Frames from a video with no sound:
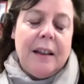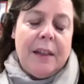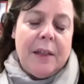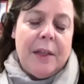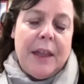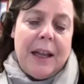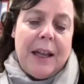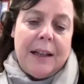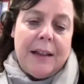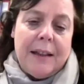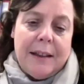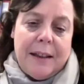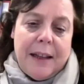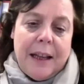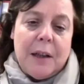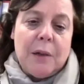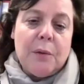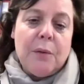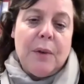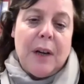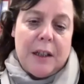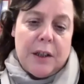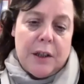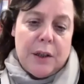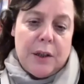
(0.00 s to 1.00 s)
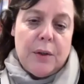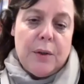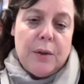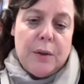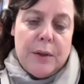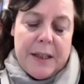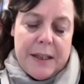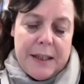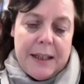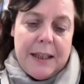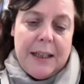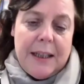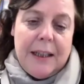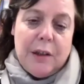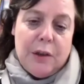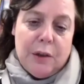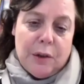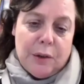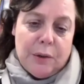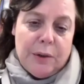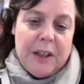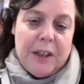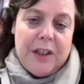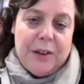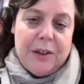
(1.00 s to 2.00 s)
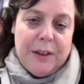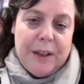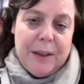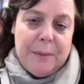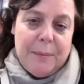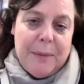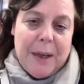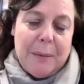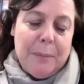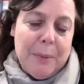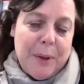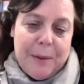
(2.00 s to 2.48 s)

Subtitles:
than what you see in choroideremia.